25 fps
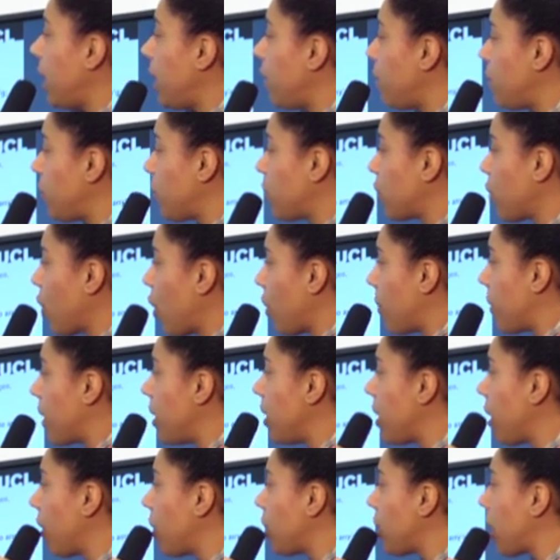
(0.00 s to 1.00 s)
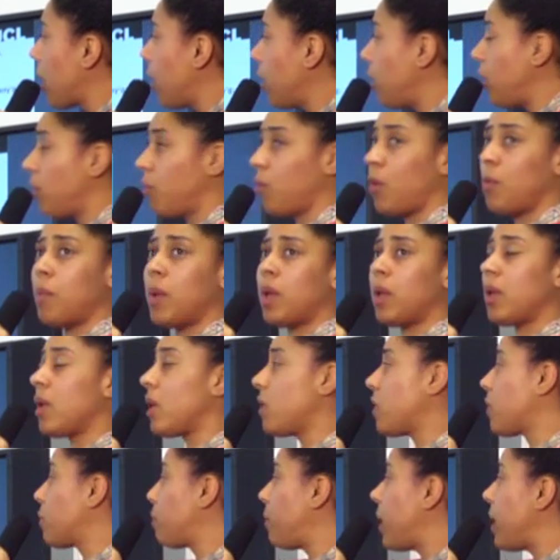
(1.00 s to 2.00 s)
at the top, a young coloured woman, a
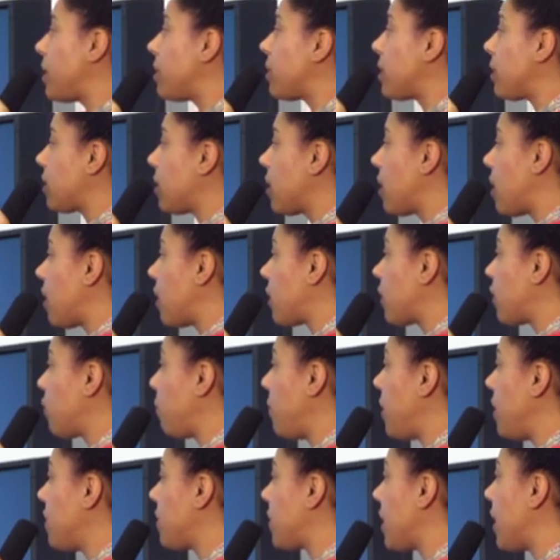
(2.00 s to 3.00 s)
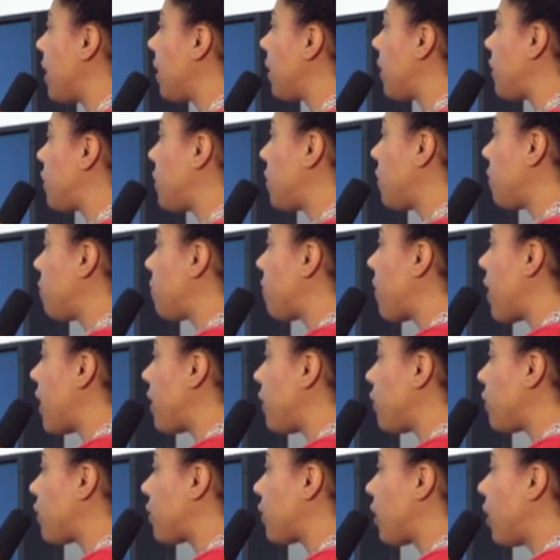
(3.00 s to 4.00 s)
splendid nurse, speaks English and
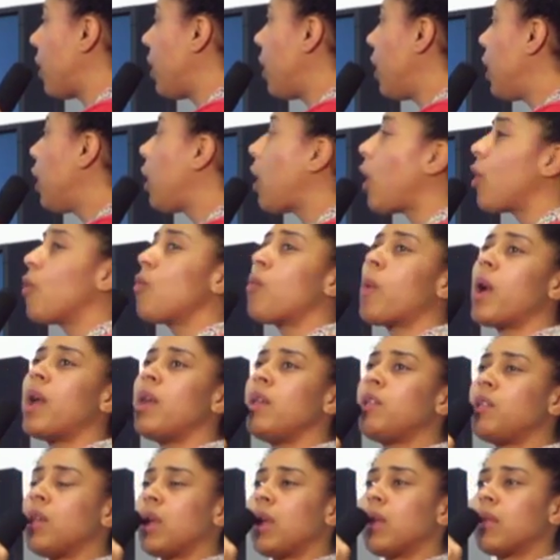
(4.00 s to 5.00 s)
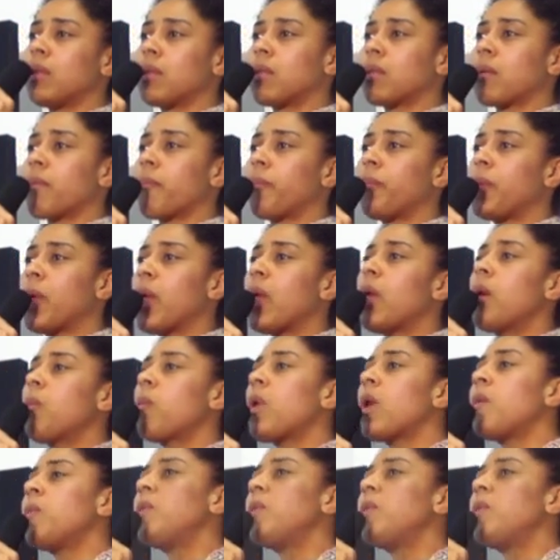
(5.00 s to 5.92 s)
French, low wages. Why would